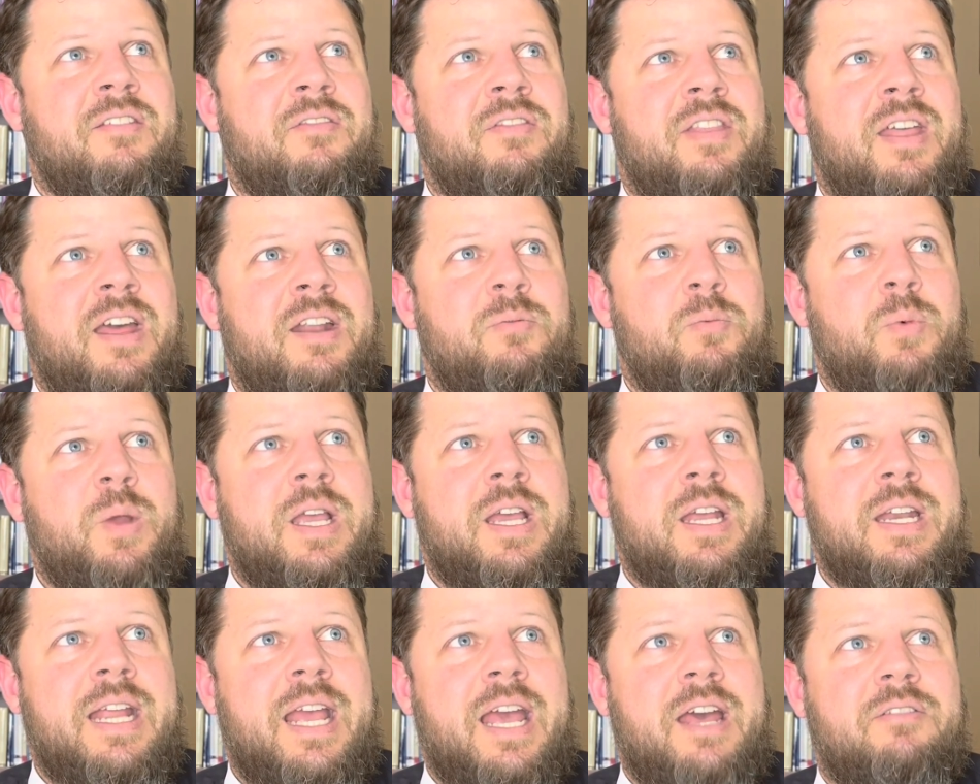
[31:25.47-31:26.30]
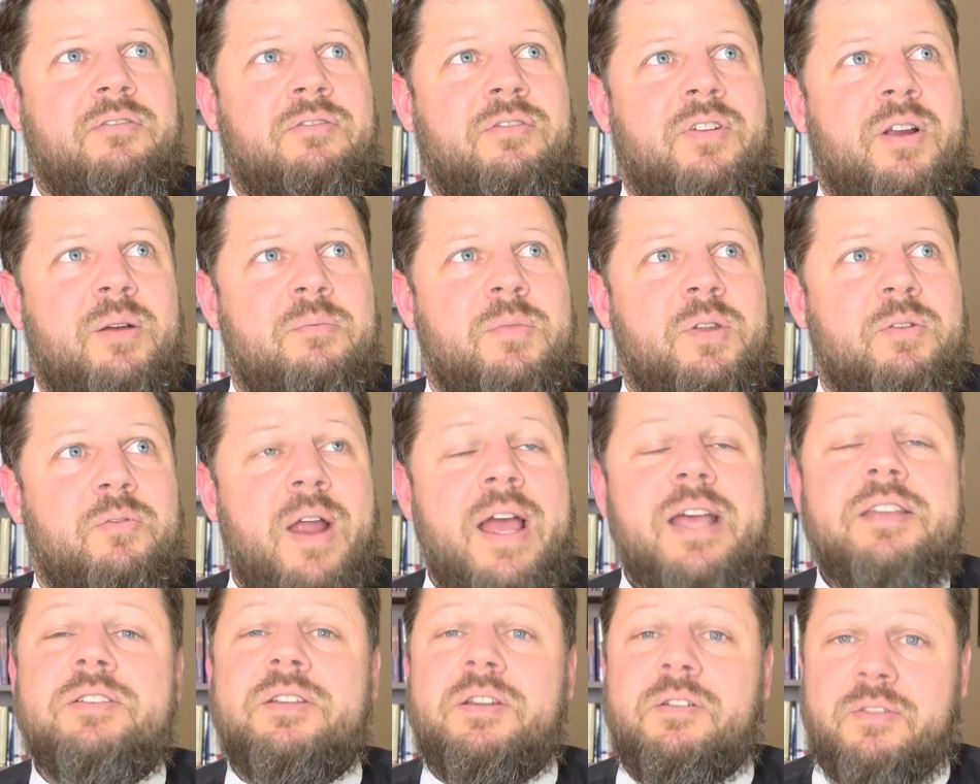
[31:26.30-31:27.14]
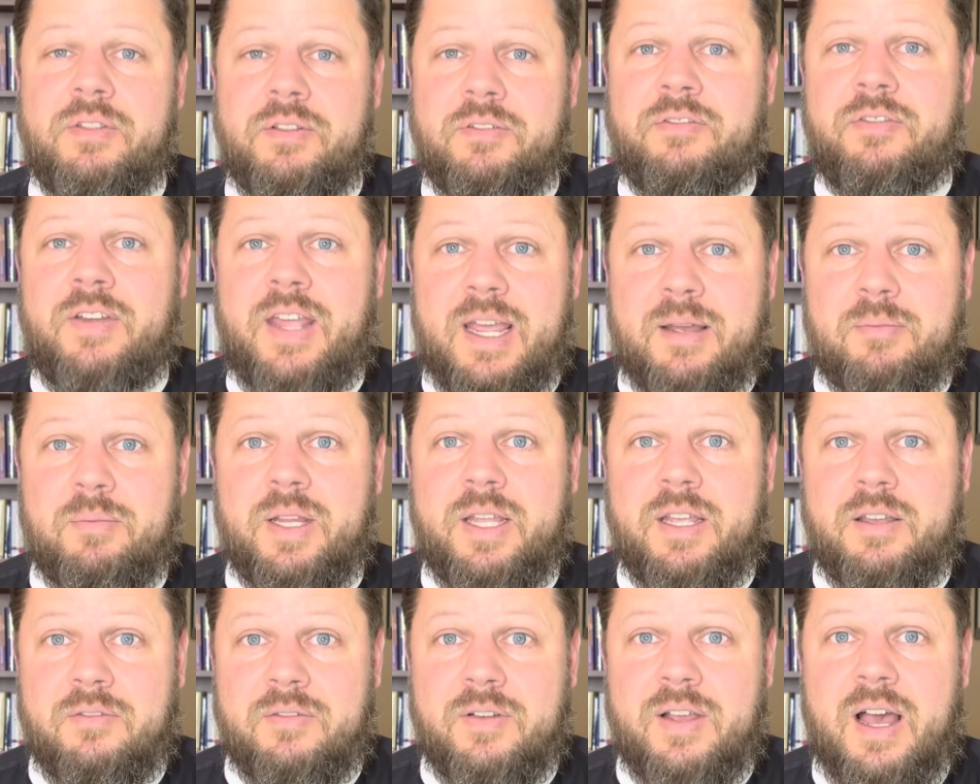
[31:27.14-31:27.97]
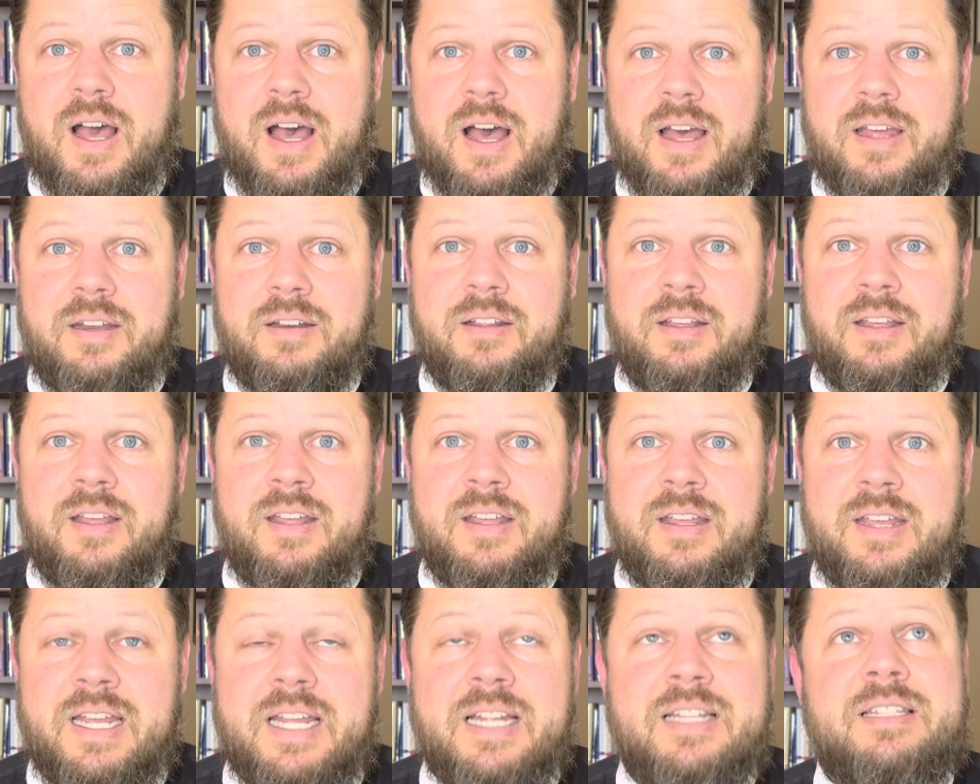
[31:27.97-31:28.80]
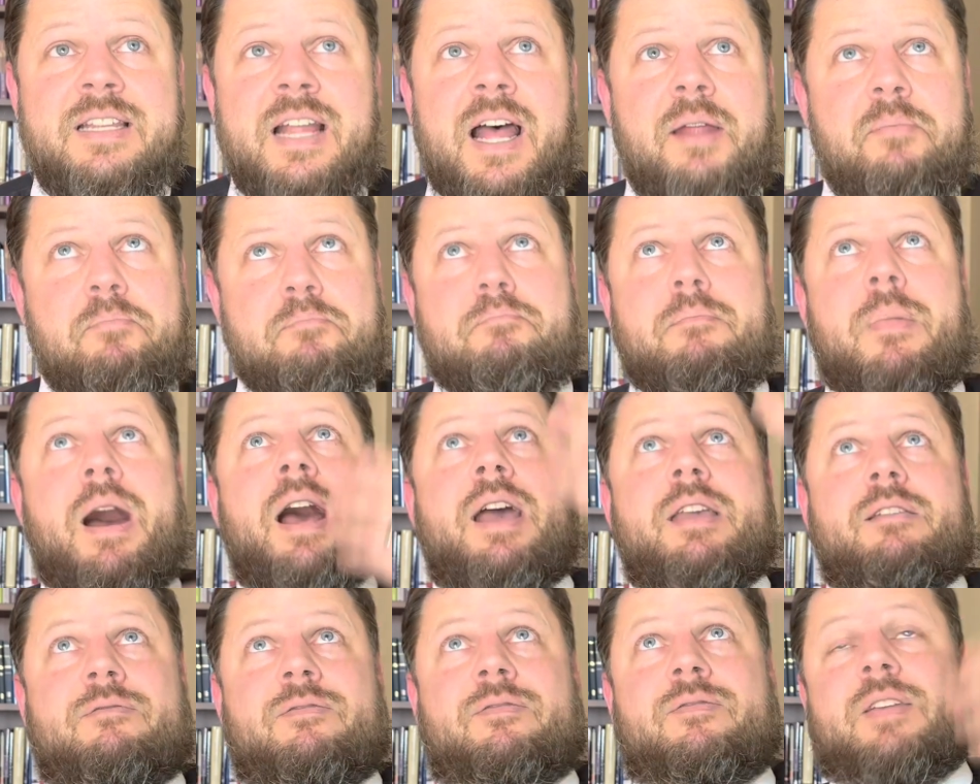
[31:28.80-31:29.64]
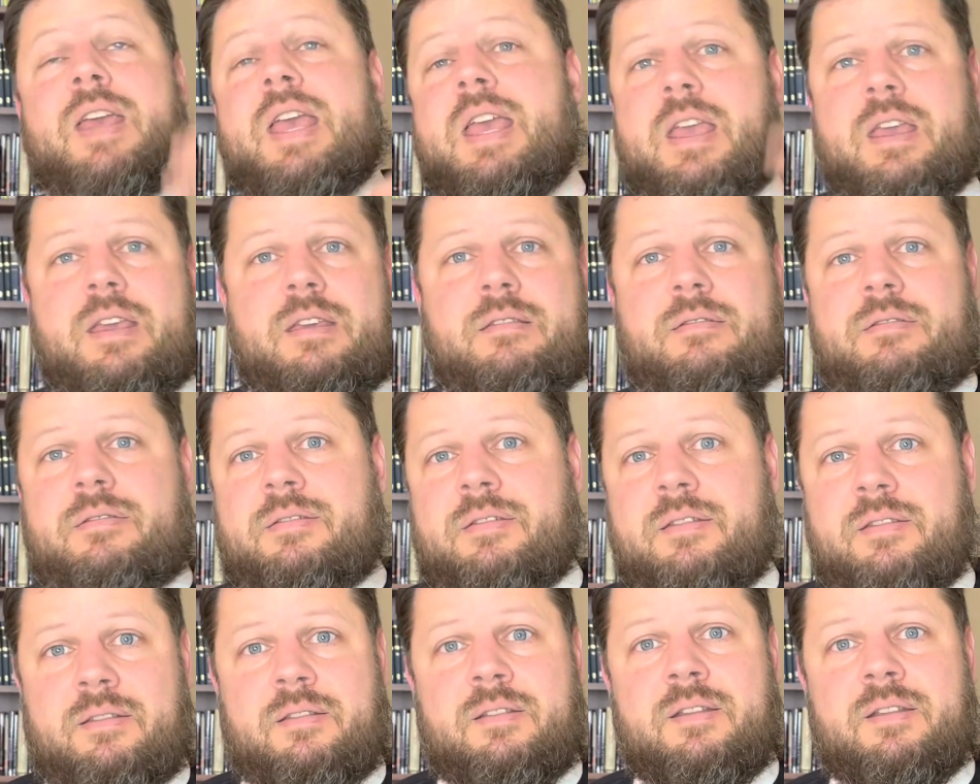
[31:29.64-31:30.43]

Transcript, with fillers: that we could get from the rest of the family of God. It's not my faith.